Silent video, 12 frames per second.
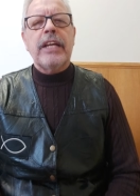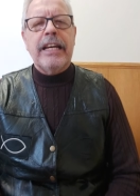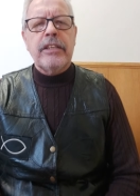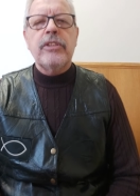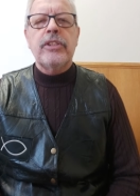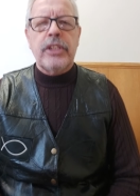
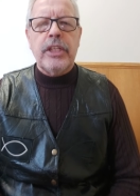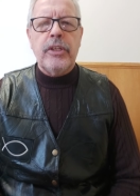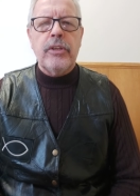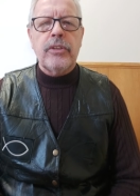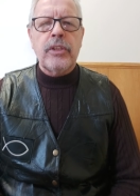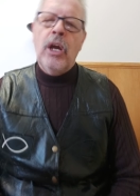and
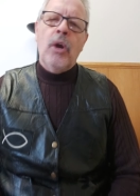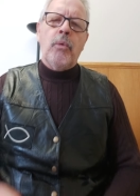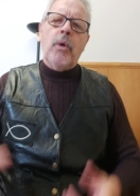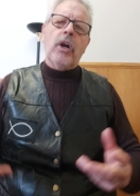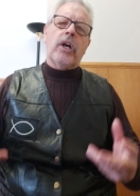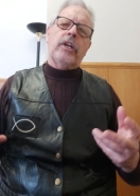seniors.
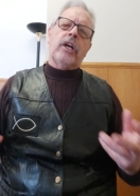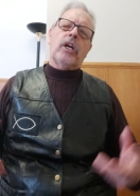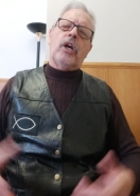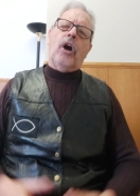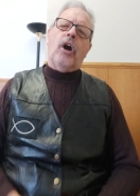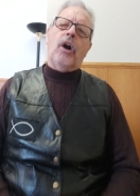We're going to
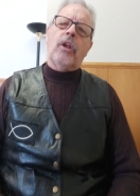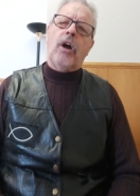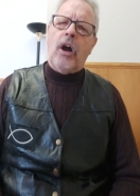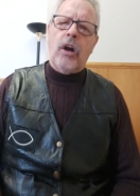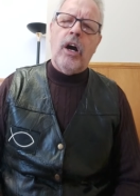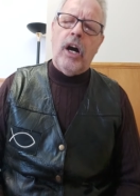call
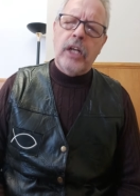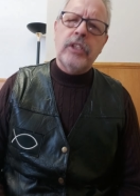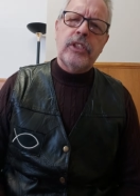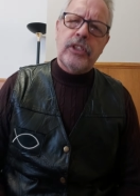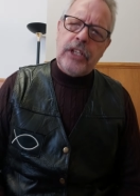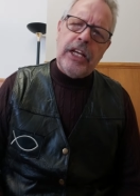our
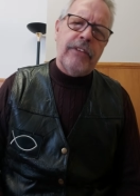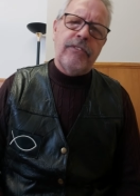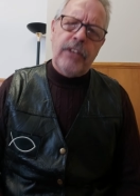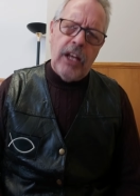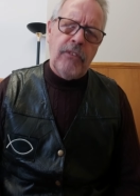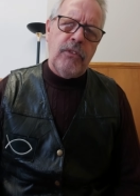
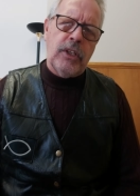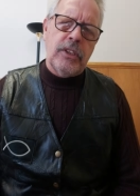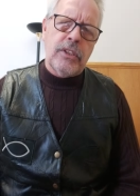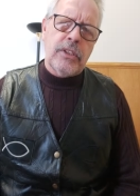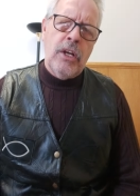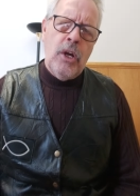unsaved loved
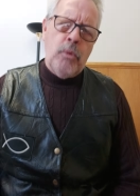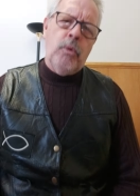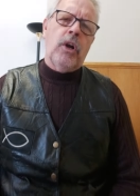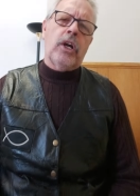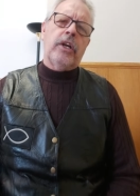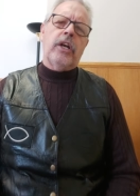ones.
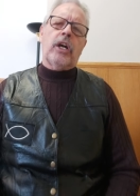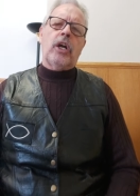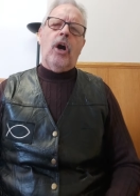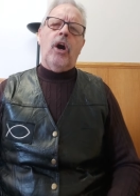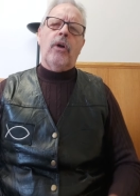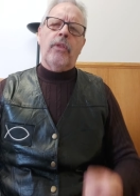We're going to
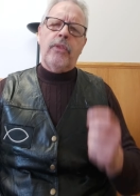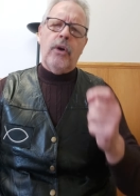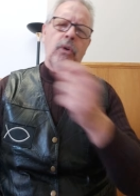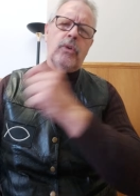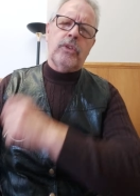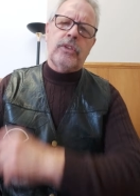call
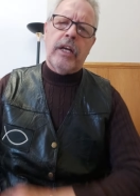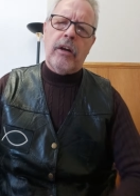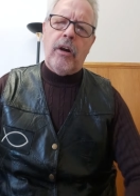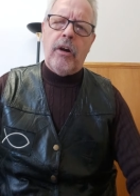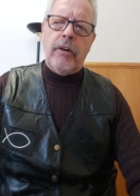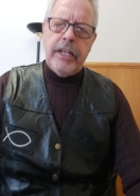those
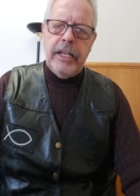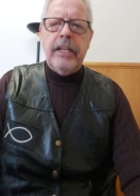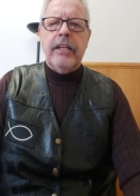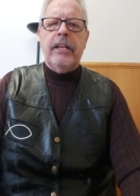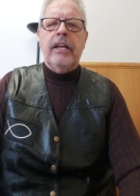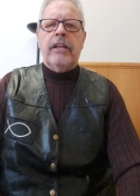that are
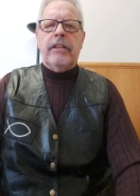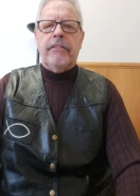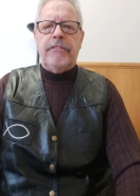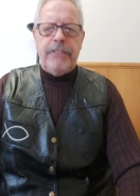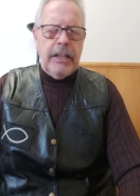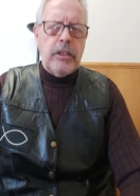in the
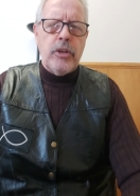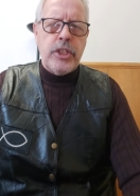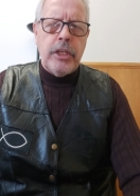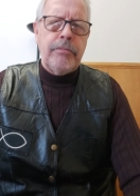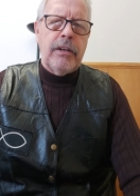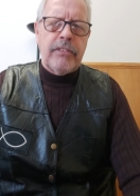
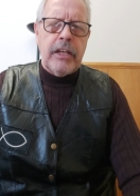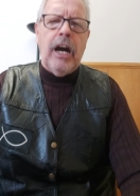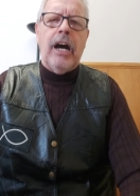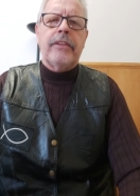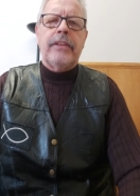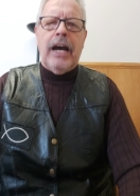fellowship of
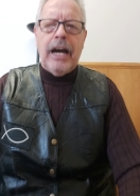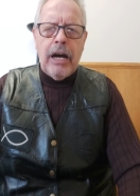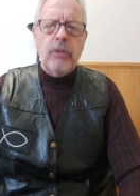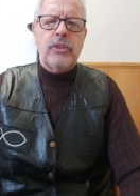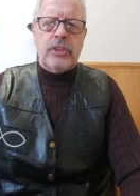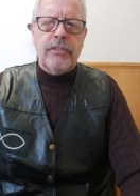God, the
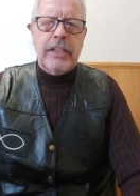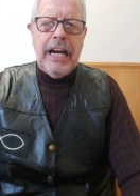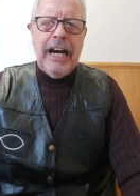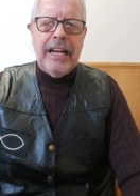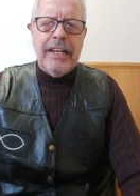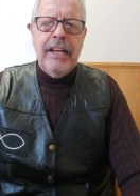house of
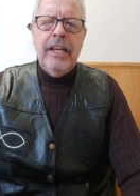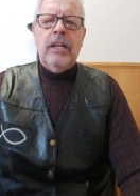God.